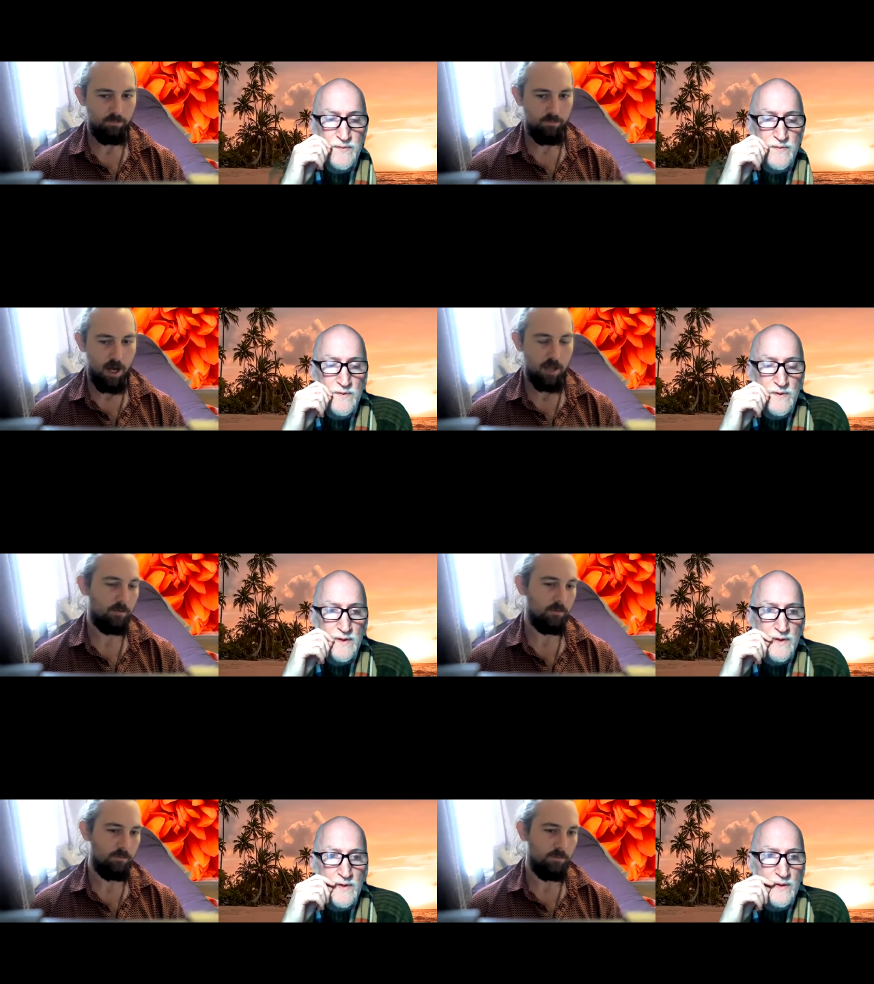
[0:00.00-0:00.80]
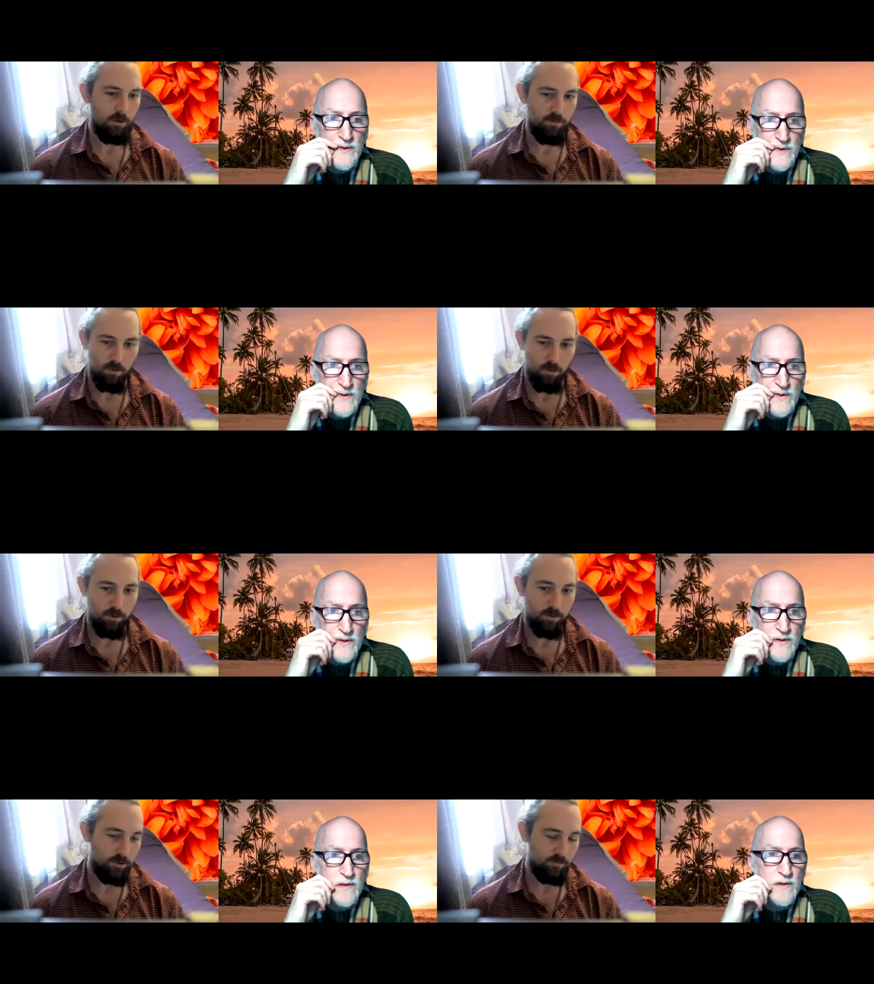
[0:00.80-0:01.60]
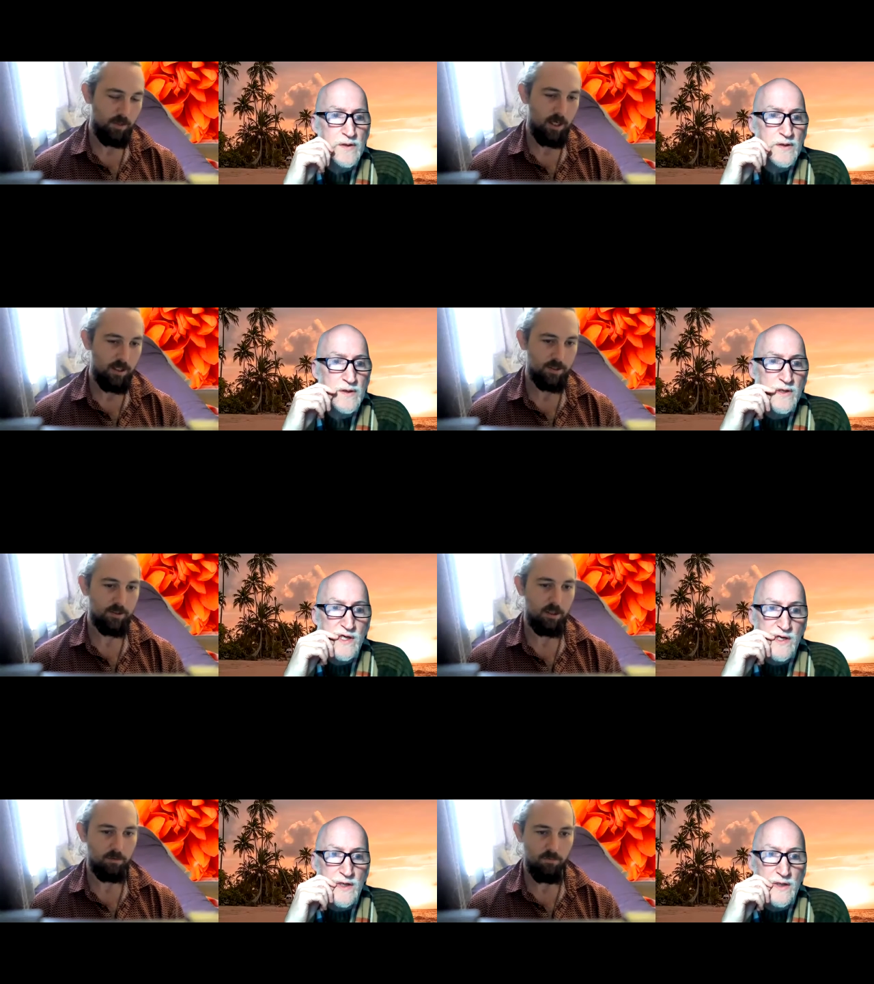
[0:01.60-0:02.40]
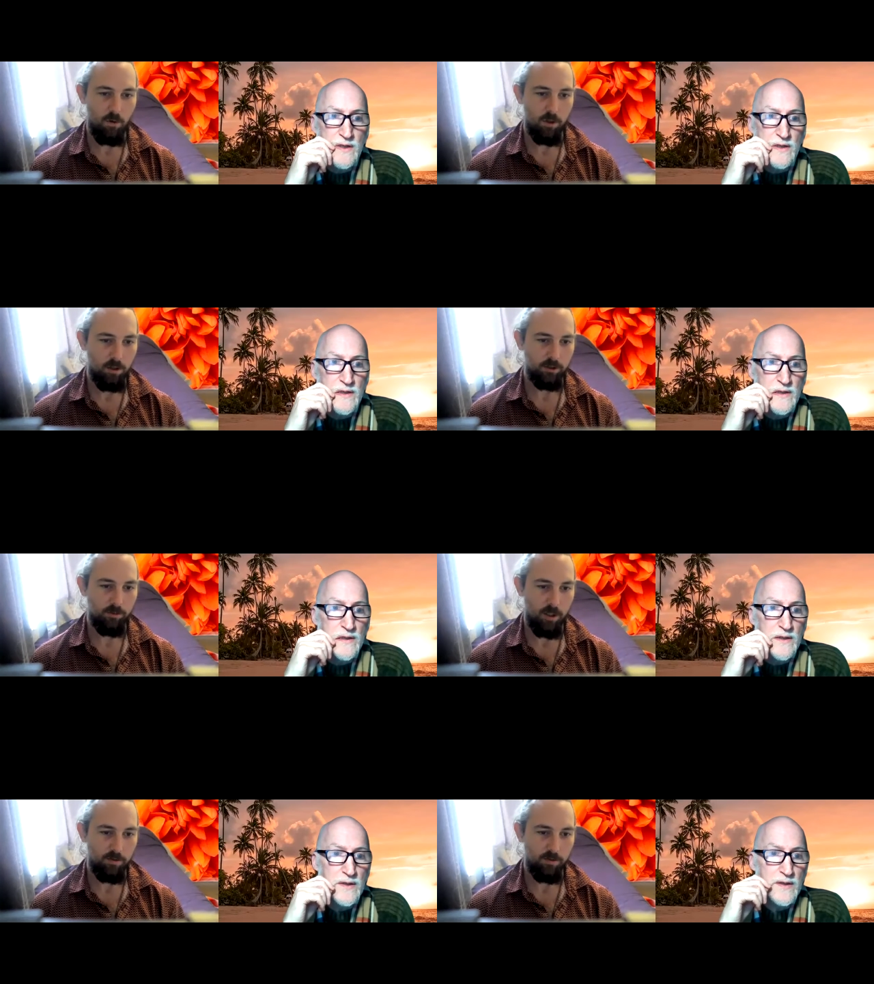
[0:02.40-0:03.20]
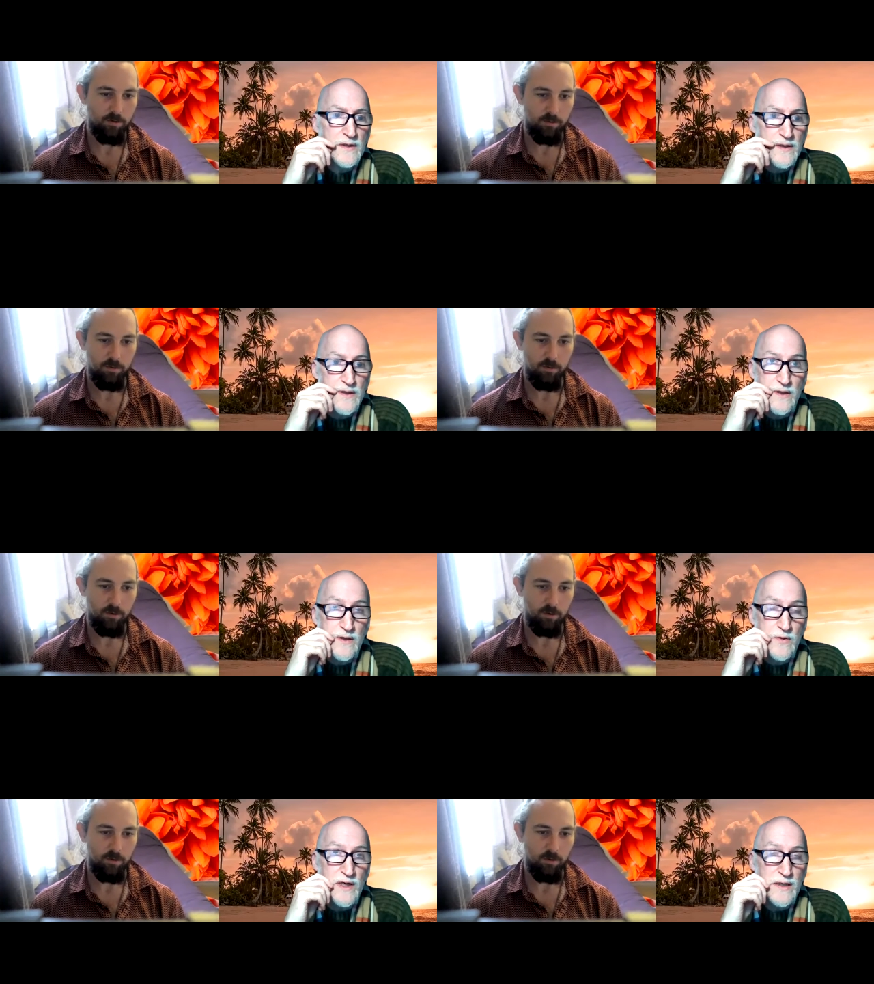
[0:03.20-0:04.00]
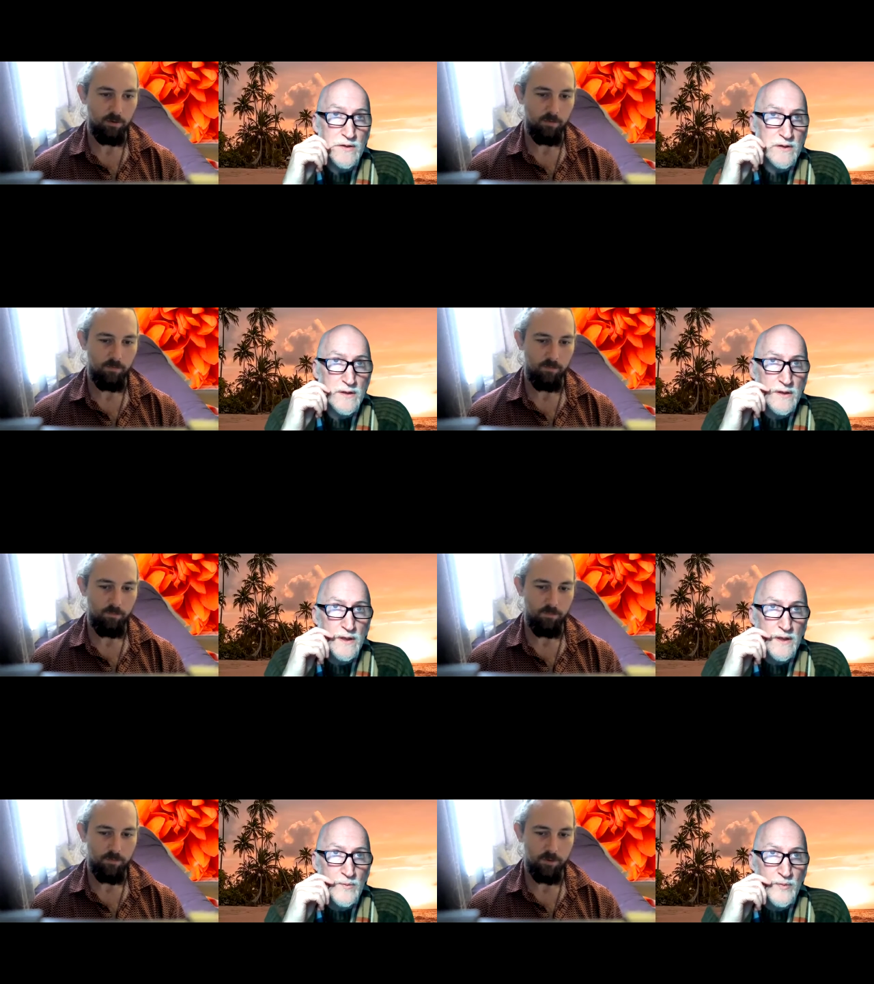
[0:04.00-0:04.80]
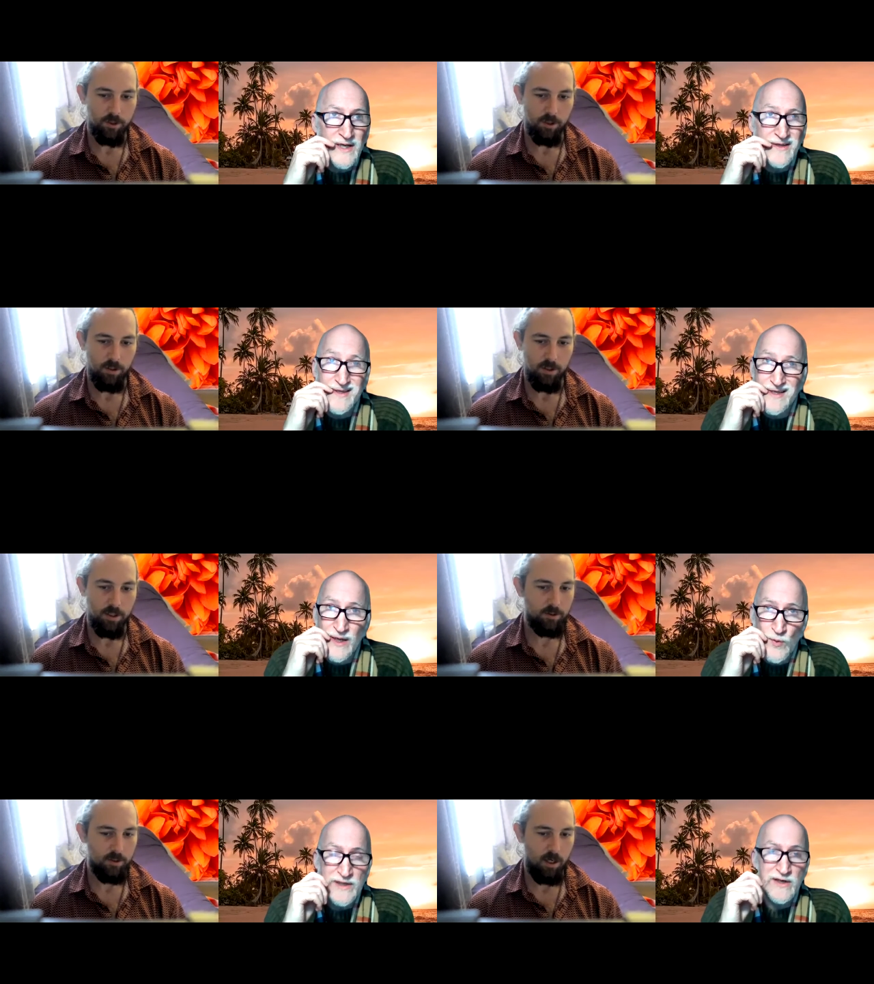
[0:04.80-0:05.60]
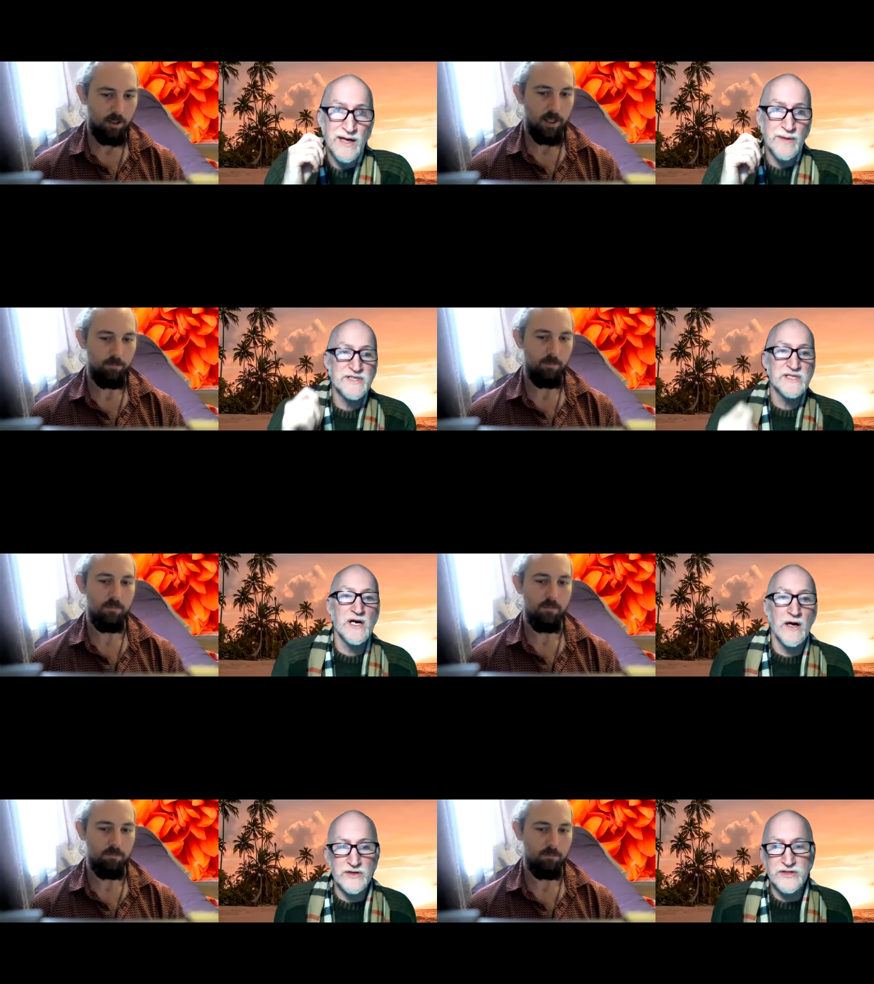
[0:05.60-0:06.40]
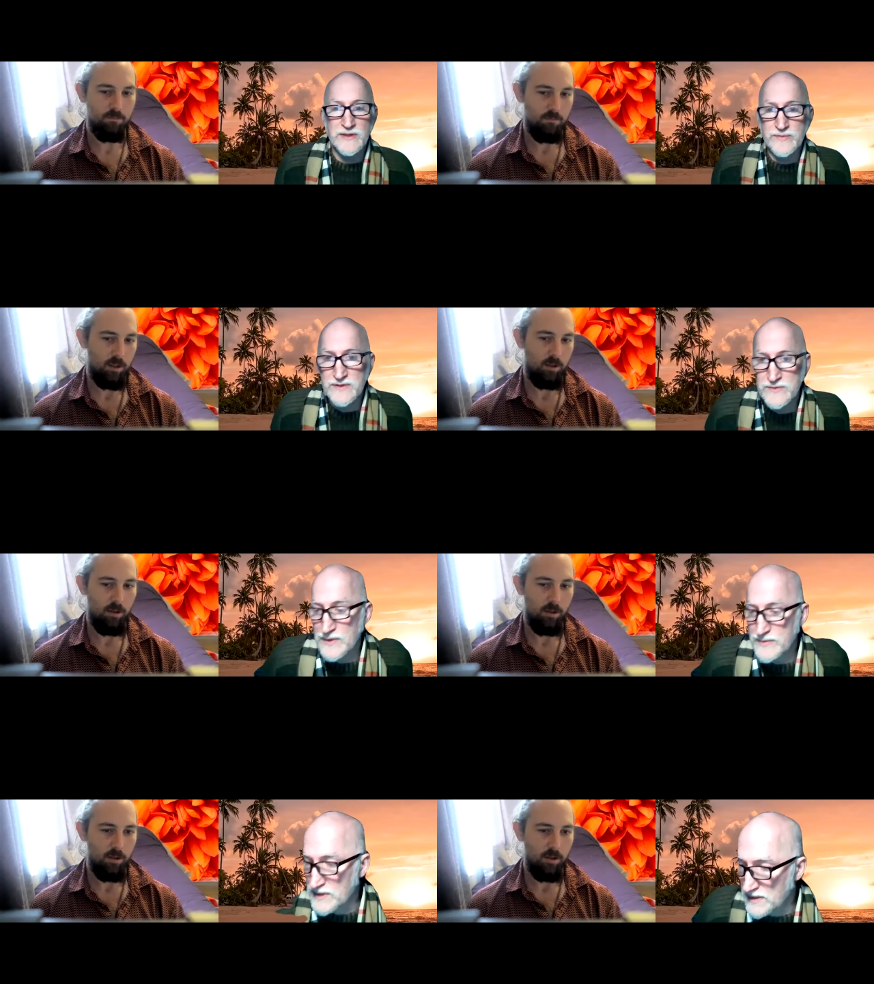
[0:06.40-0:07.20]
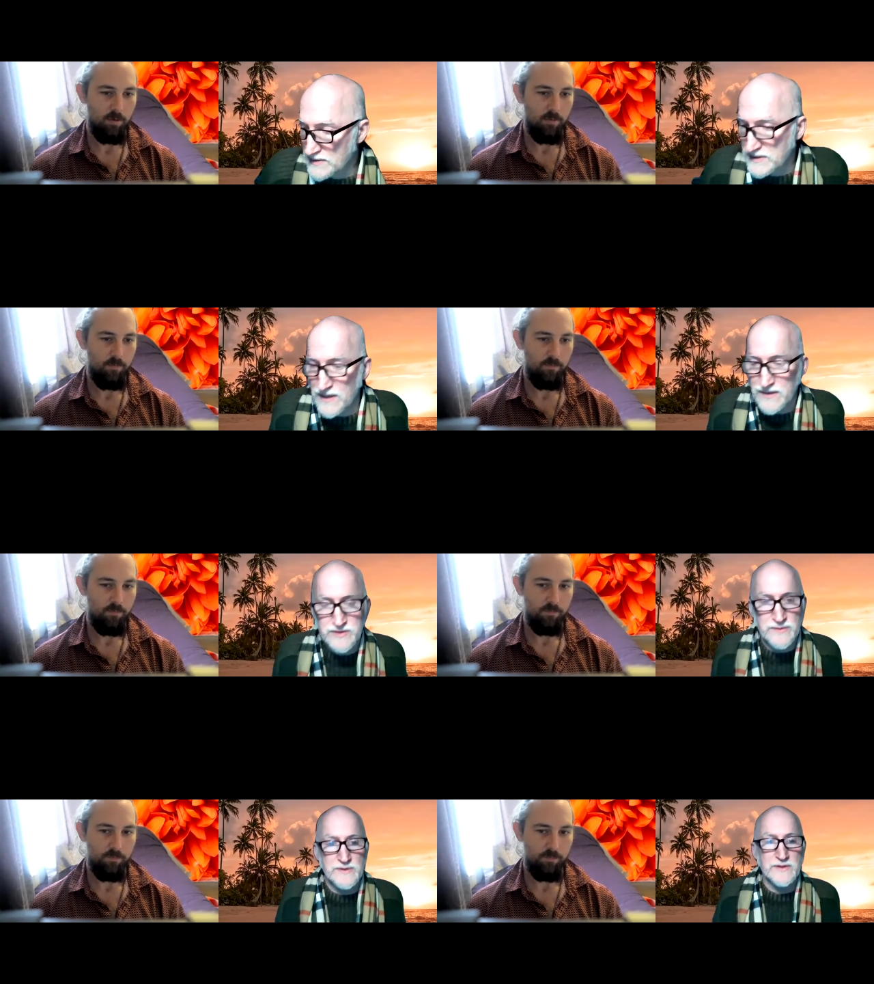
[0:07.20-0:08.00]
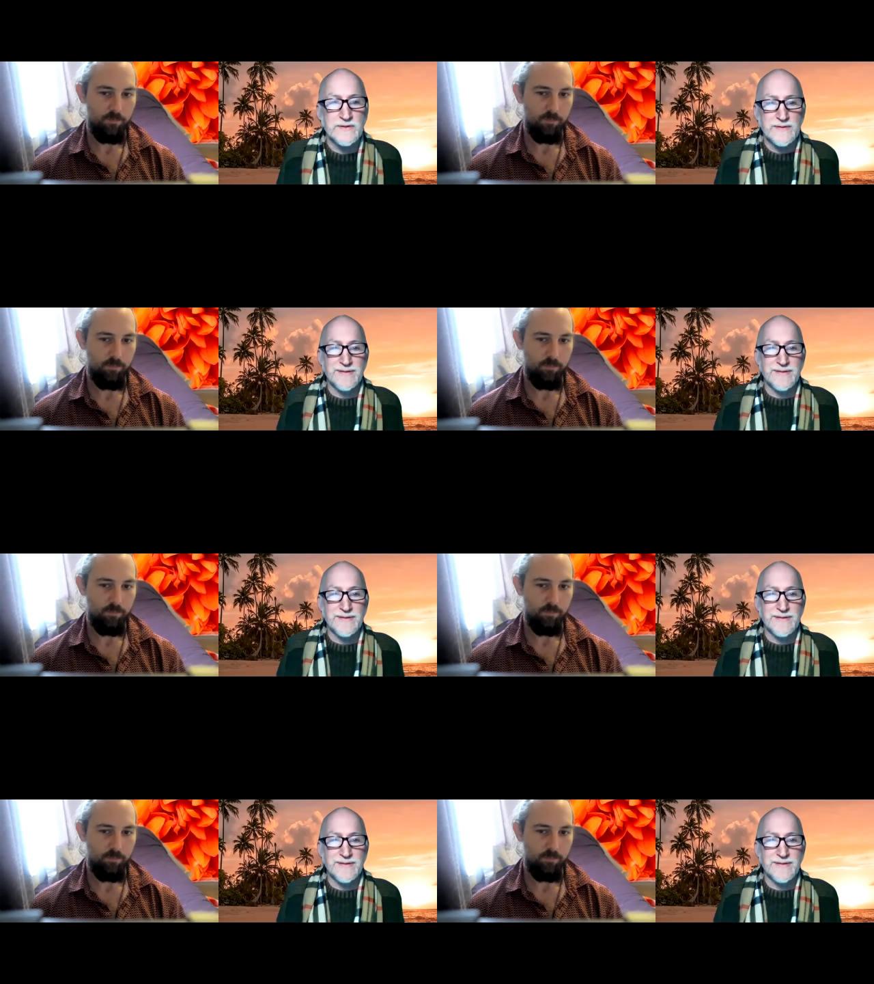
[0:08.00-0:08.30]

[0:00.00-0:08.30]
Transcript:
Speaker 1: 144, it's eighty six hundred and forty dollars a month.
Speaker 2: Oh wow. But so I, I wonder like, how many scholarships. There's probably a lot of scholarships too.